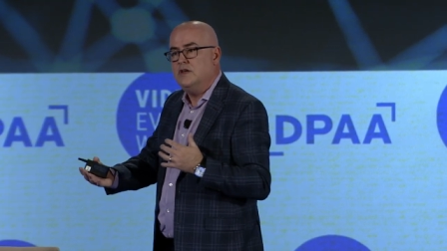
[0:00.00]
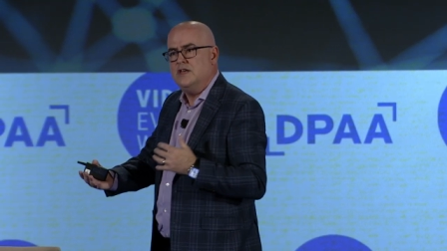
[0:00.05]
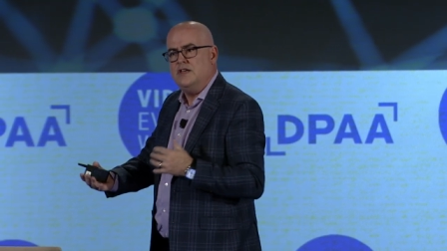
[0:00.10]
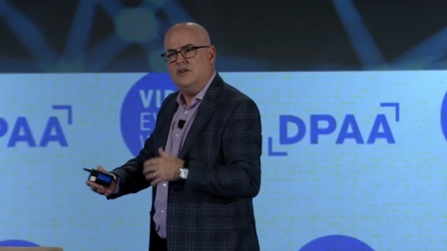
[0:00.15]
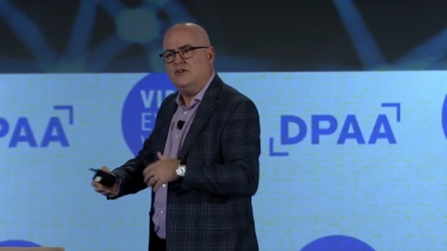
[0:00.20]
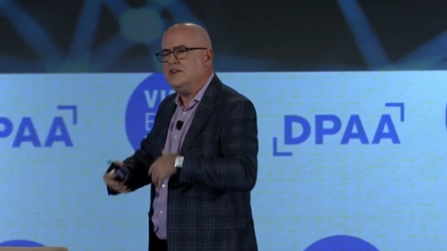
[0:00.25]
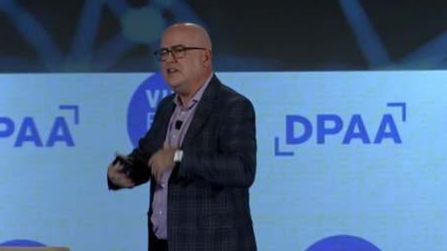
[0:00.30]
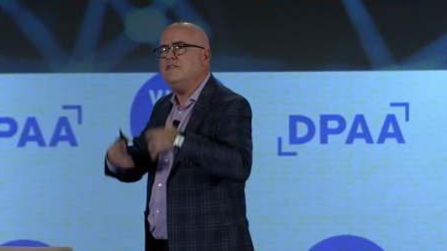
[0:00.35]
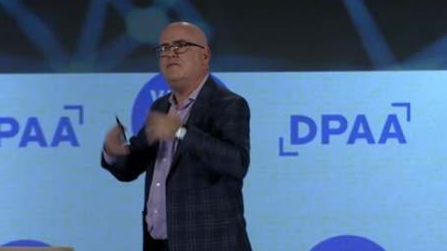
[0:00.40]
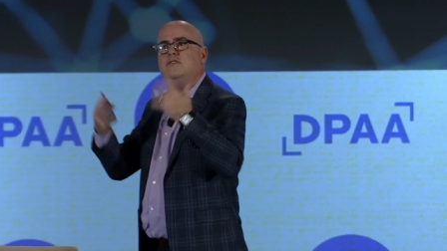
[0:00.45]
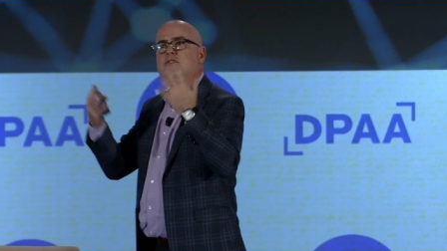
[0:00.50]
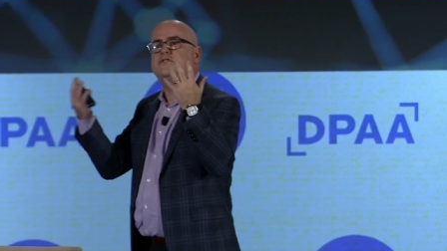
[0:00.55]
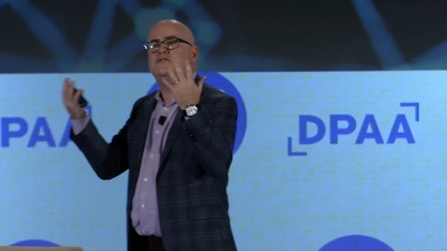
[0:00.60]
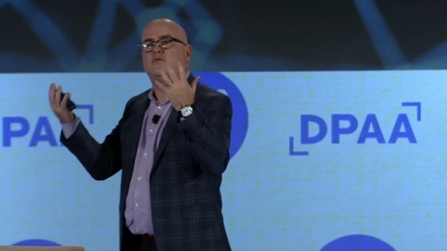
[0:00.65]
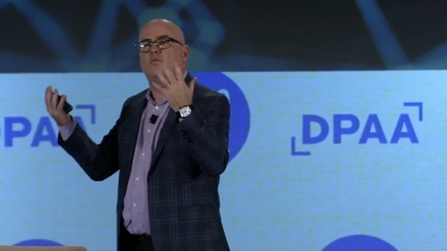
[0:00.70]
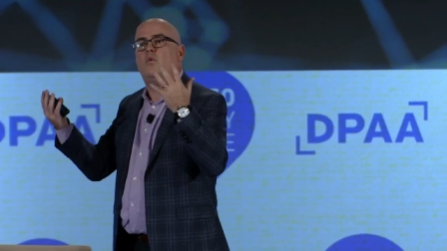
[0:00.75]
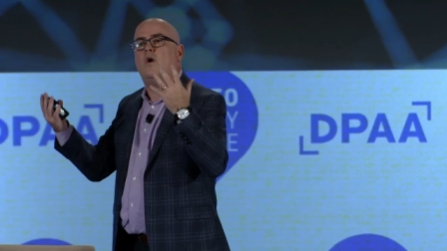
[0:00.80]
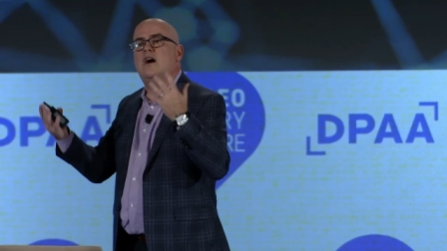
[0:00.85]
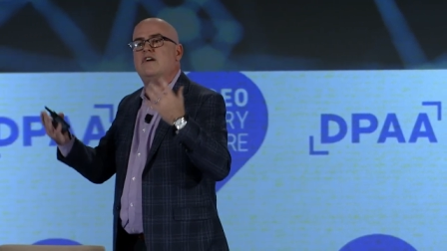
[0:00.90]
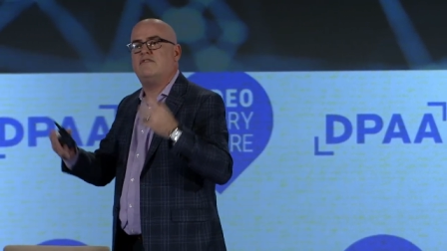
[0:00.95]
You can even use a
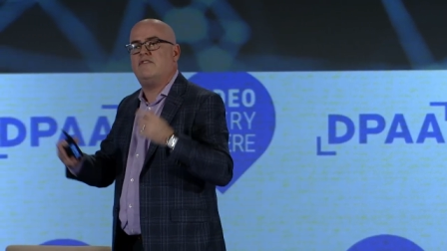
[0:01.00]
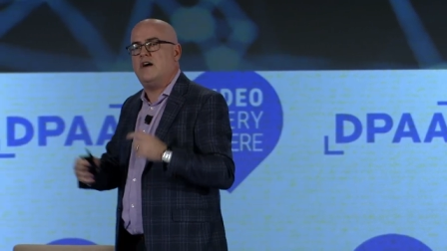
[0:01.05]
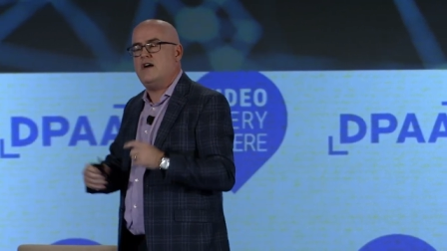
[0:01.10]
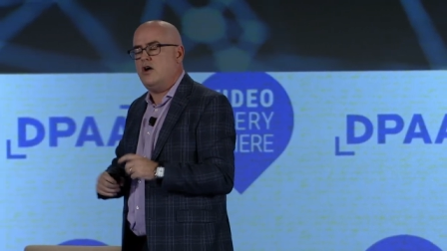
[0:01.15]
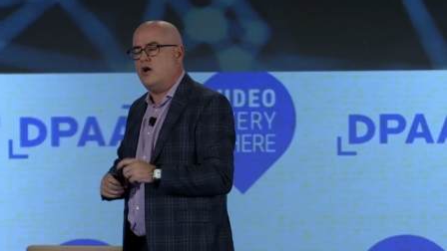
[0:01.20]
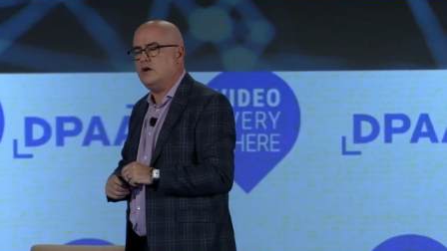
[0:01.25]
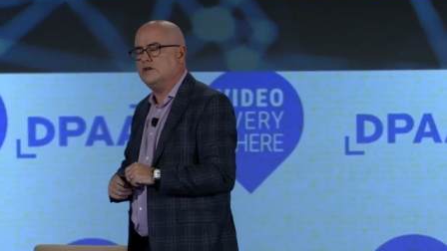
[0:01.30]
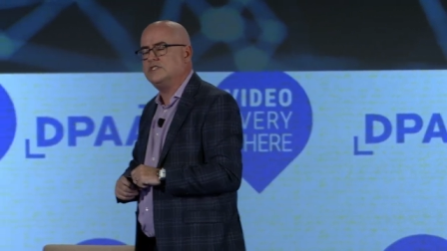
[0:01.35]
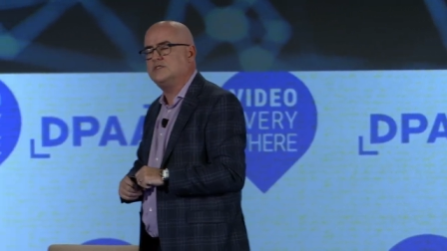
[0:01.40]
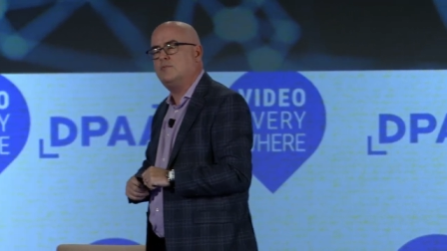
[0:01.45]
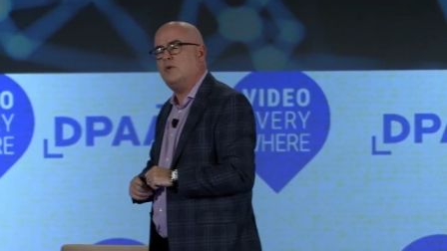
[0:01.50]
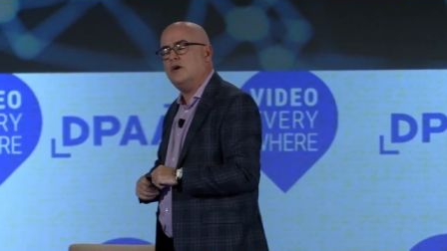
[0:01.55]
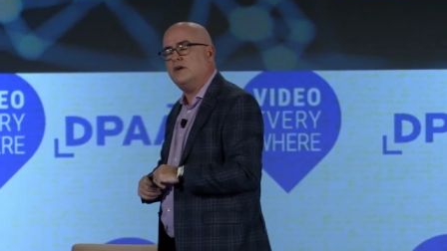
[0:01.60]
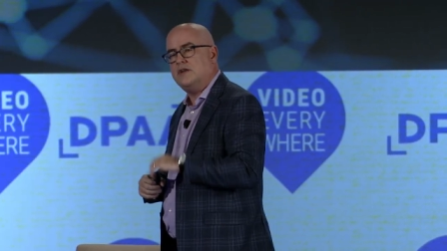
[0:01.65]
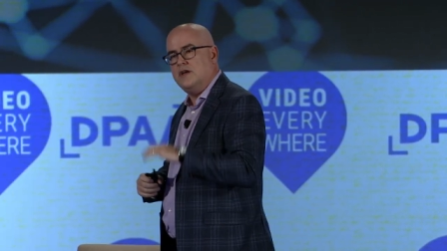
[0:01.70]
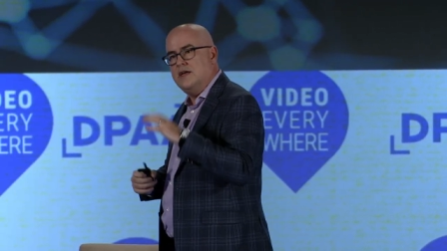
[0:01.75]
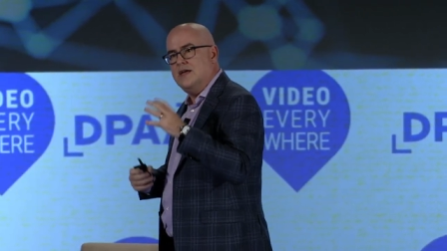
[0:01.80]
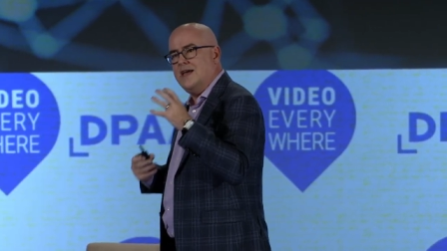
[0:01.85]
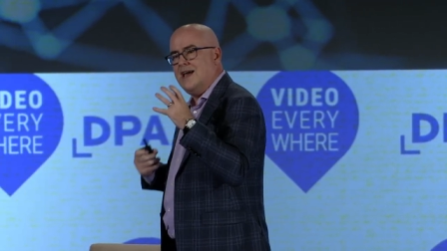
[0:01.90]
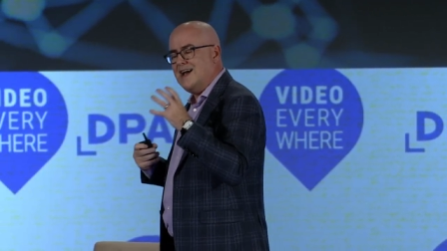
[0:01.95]
Wi-Fi hotspot
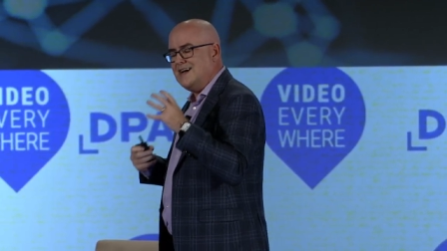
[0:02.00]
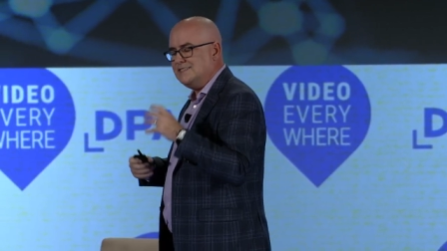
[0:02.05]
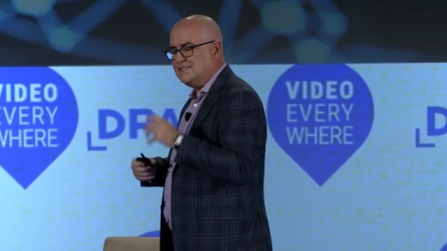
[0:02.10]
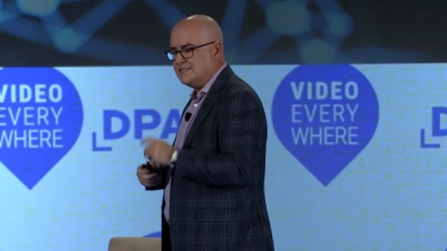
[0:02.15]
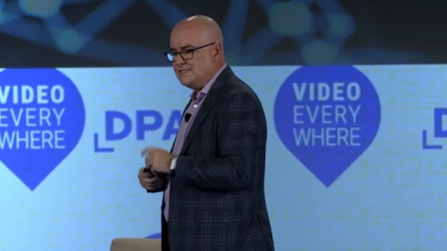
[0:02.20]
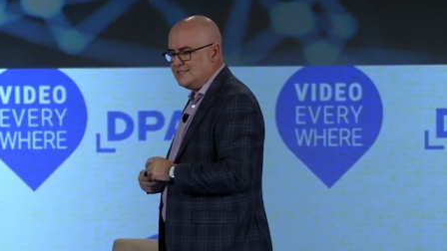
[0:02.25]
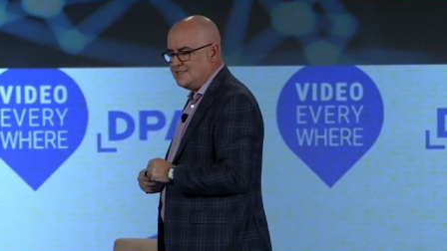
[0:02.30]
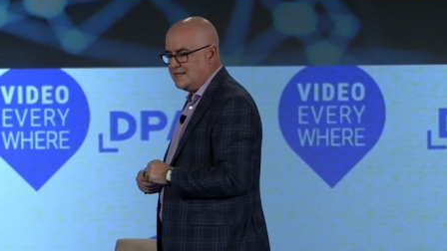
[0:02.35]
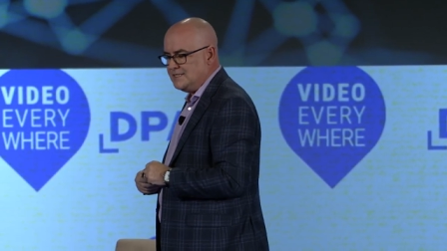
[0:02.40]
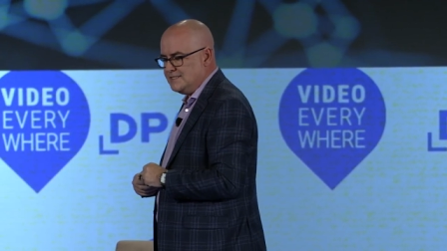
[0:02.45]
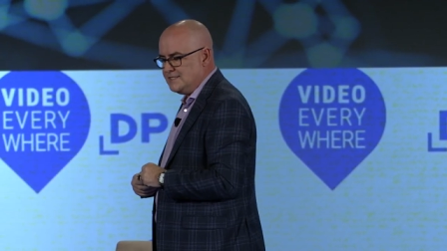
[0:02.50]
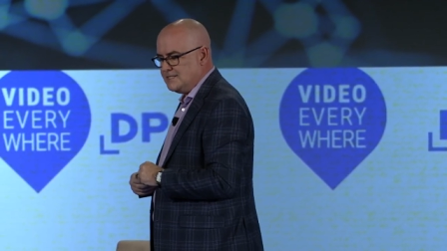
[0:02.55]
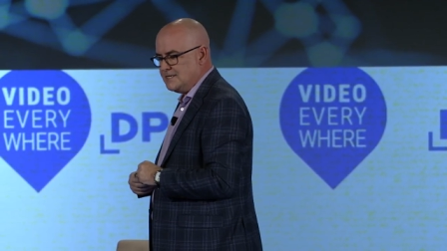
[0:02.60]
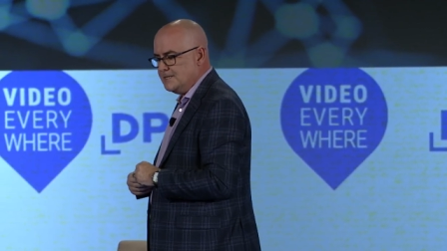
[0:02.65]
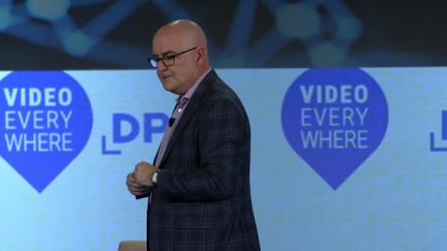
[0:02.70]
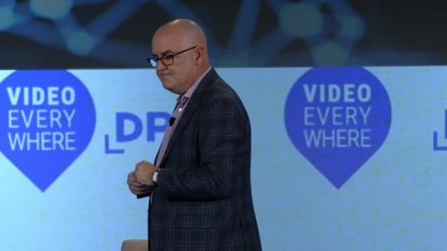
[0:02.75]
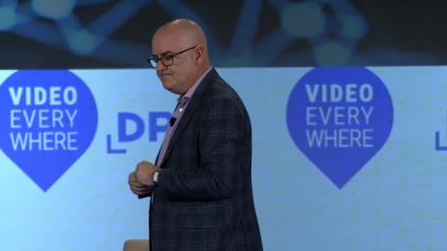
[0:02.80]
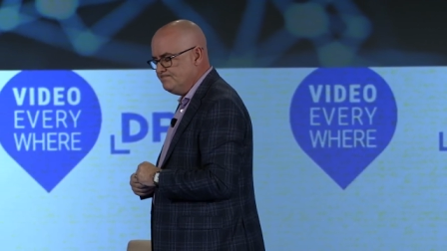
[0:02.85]
as a sensor.